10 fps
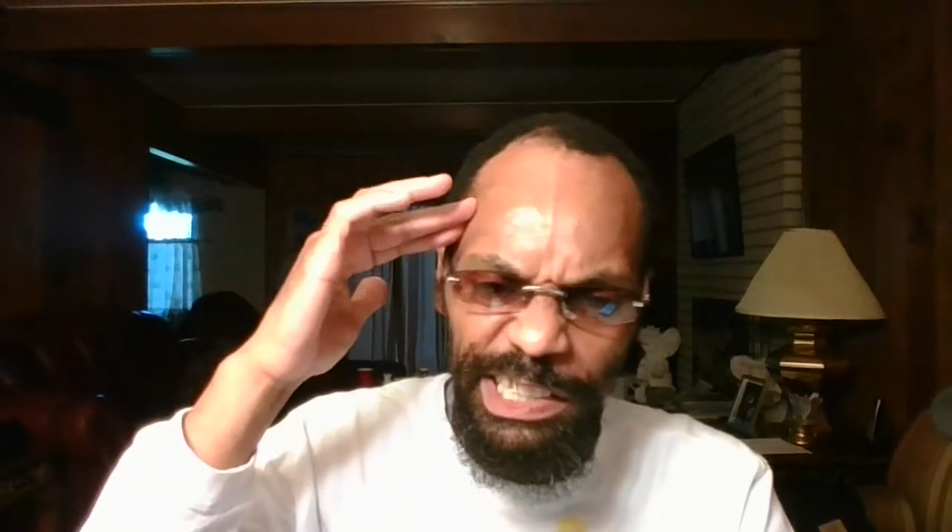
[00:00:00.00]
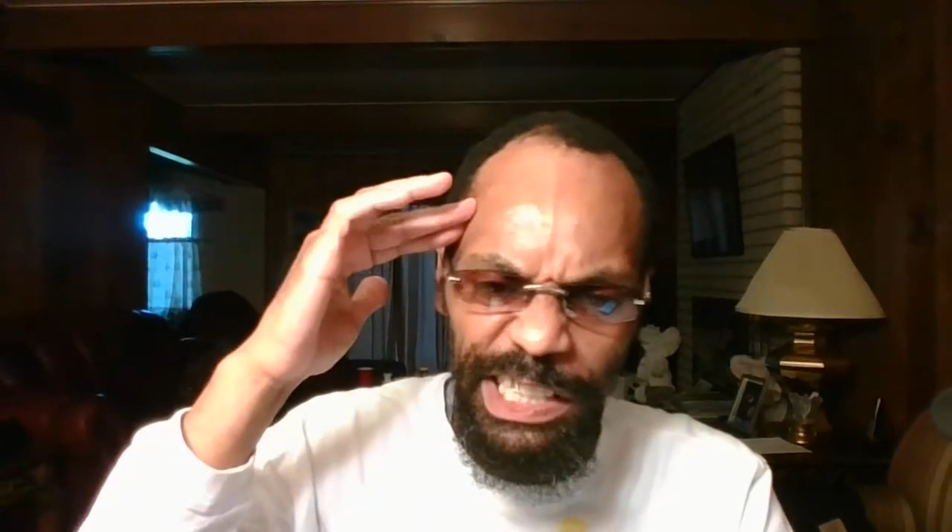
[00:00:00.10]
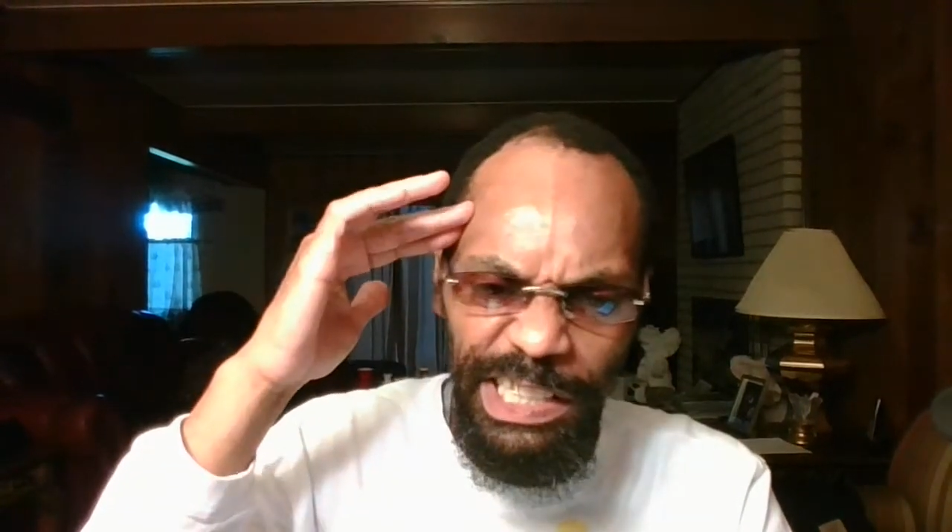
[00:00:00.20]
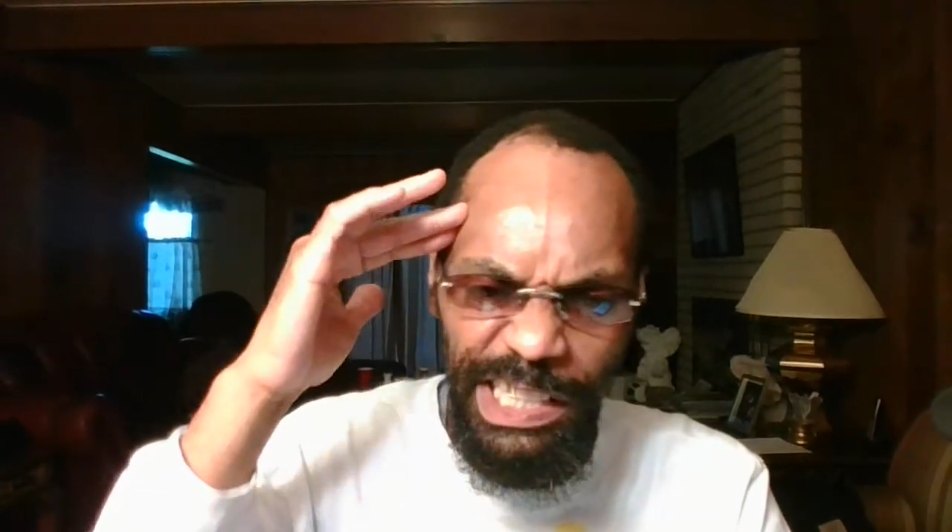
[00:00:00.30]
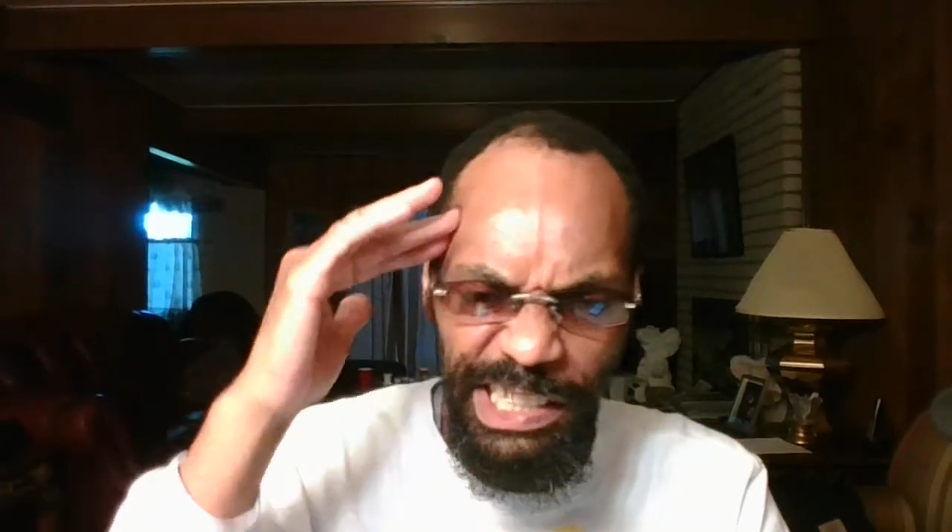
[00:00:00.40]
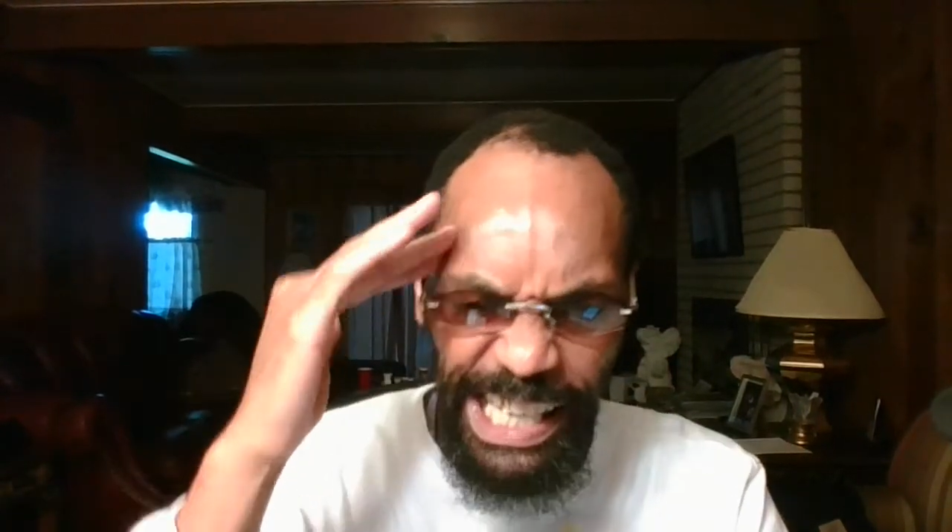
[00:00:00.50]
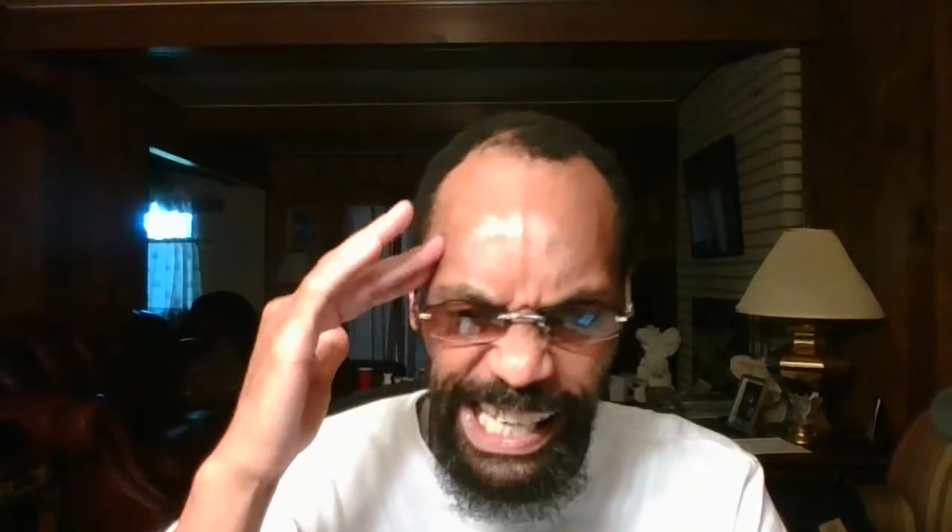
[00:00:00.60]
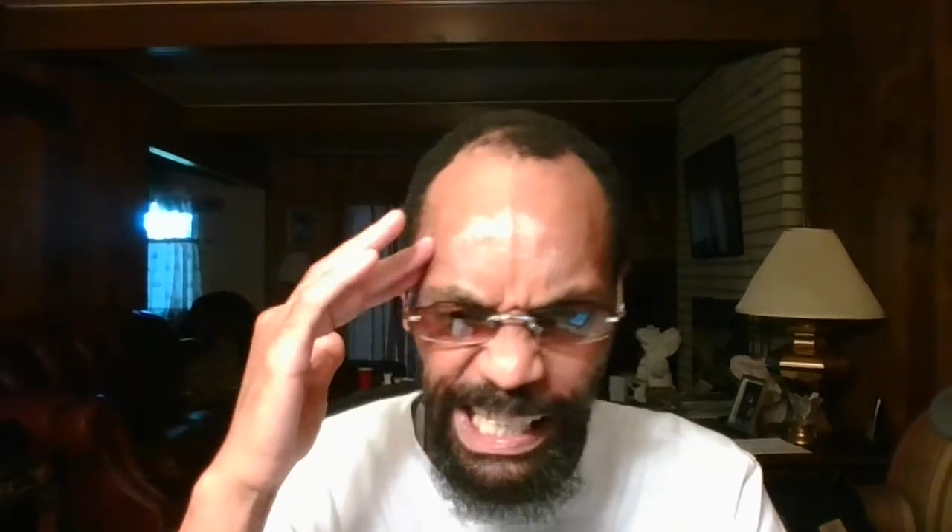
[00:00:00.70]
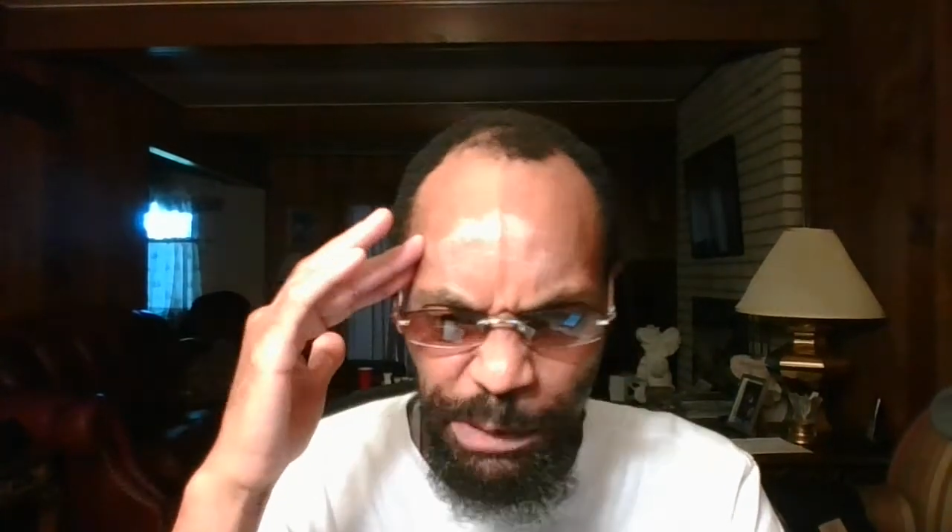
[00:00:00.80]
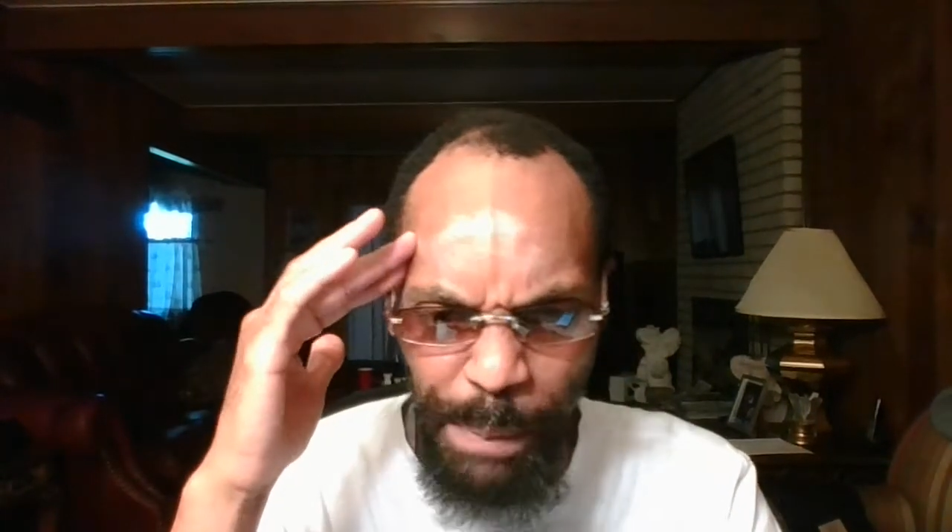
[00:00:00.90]
the
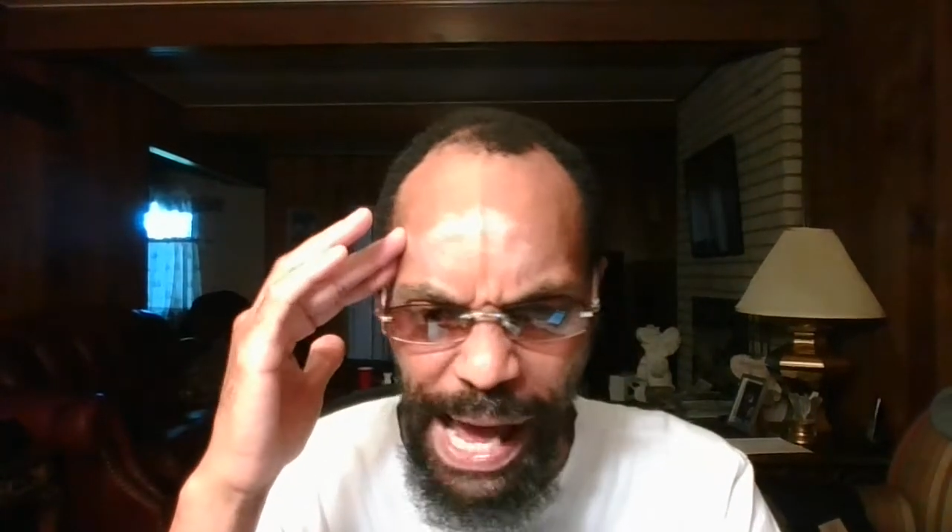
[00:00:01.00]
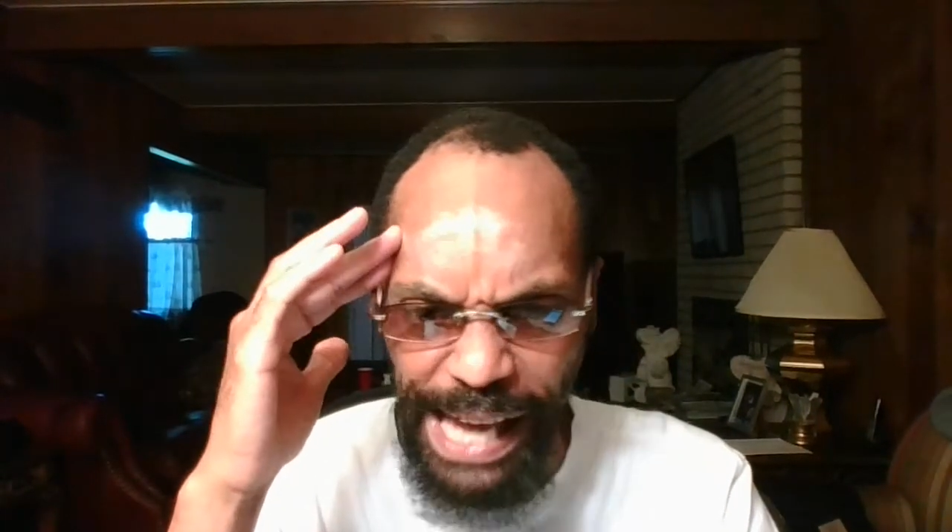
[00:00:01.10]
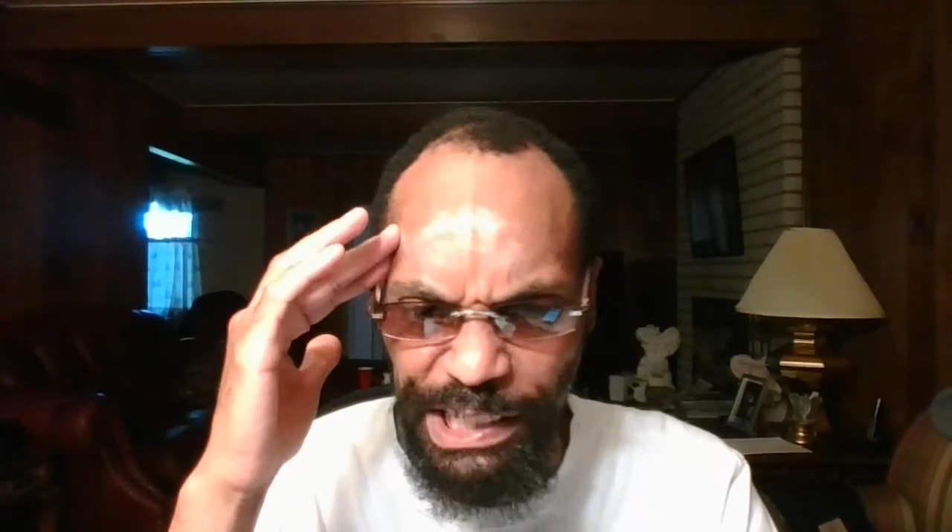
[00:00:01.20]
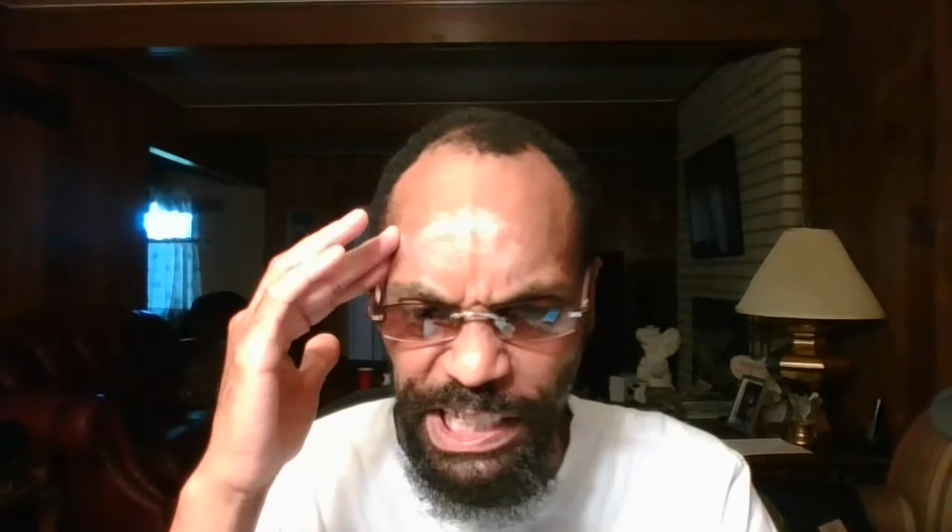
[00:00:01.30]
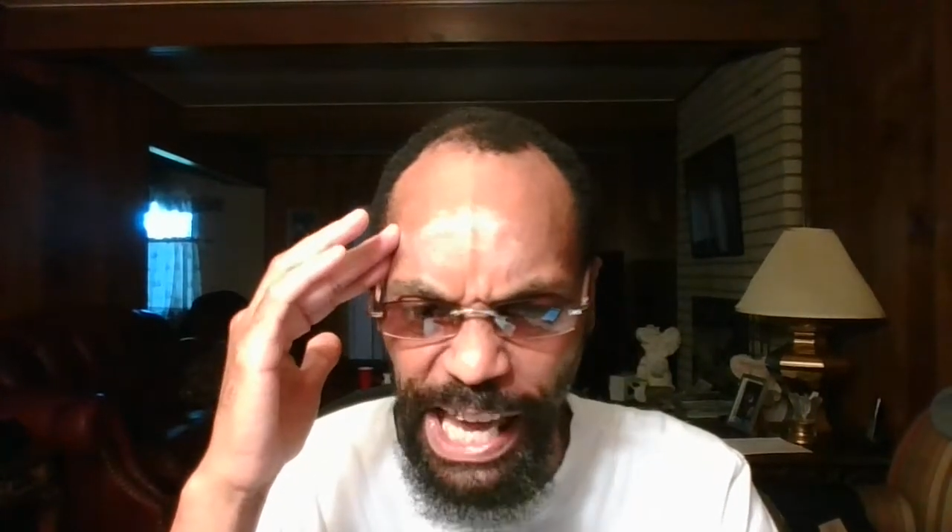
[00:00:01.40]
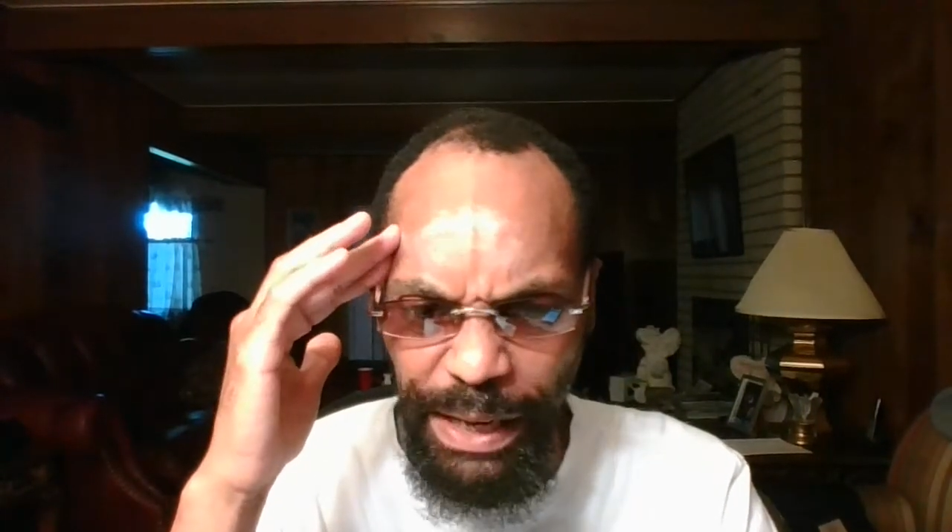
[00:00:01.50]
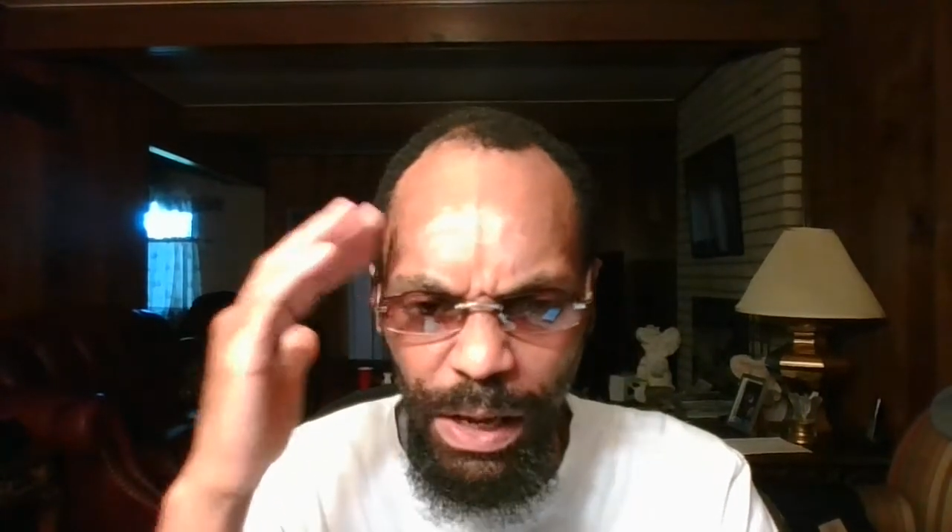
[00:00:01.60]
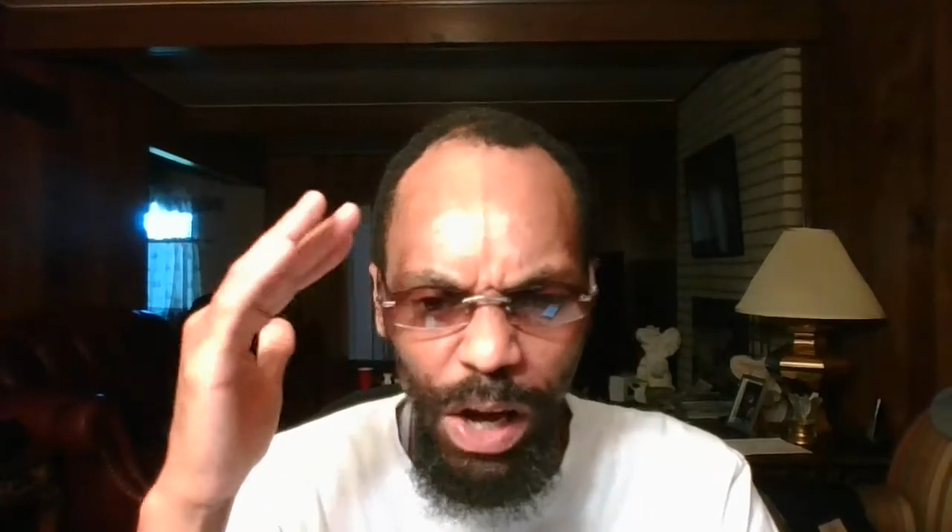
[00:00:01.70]
diseased mindset